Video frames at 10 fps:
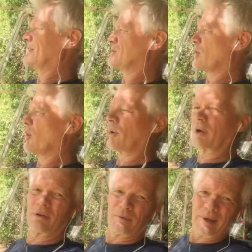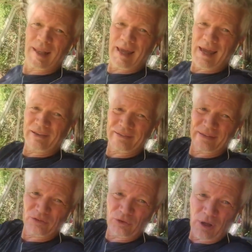Joke, relax.
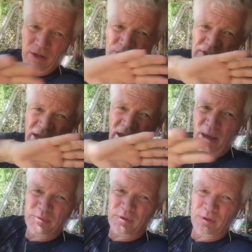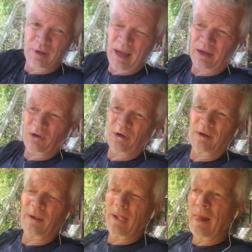Astrology is absolutely
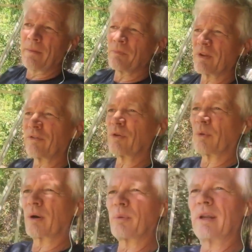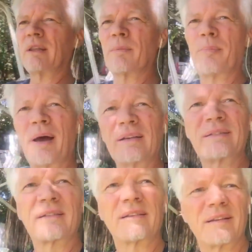accurate. If you want to read the
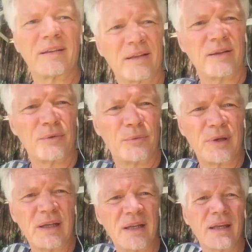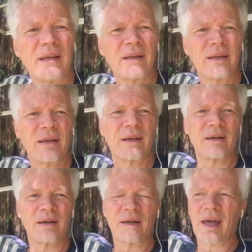best reading,
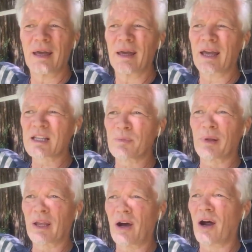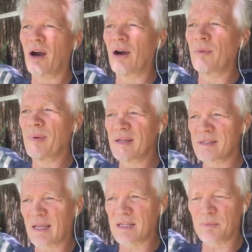explicar,
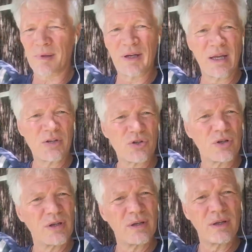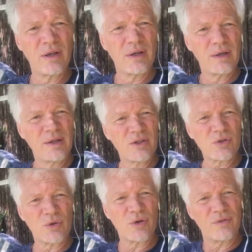best explanation,
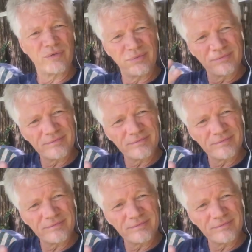sort of